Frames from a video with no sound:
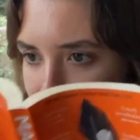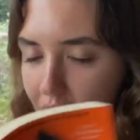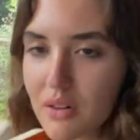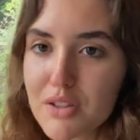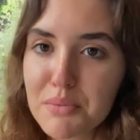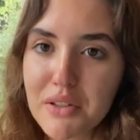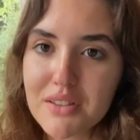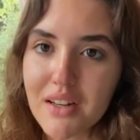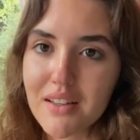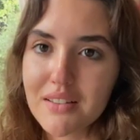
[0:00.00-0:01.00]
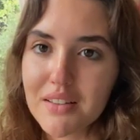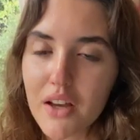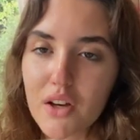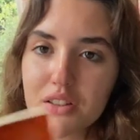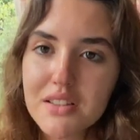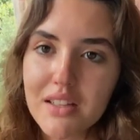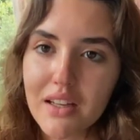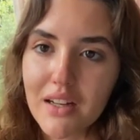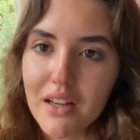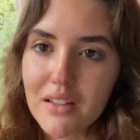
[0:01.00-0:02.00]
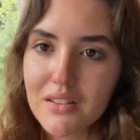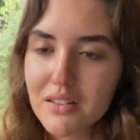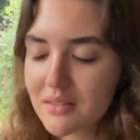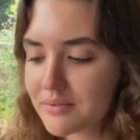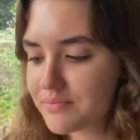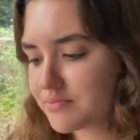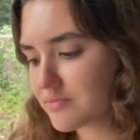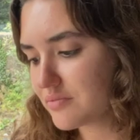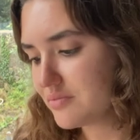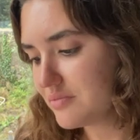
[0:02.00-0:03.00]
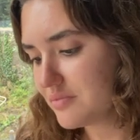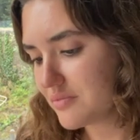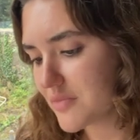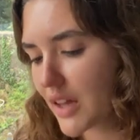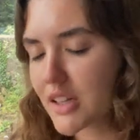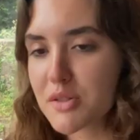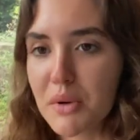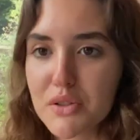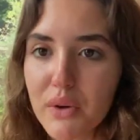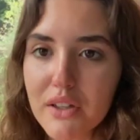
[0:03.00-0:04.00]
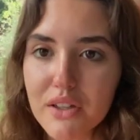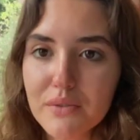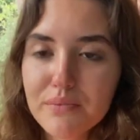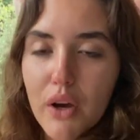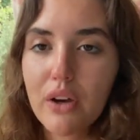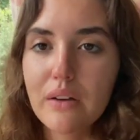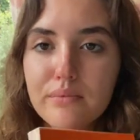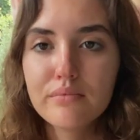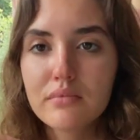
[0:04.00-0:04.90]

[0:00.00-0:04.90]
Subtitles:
Oh, it smells nice. I got this secondhand and it smells quite good. Okay,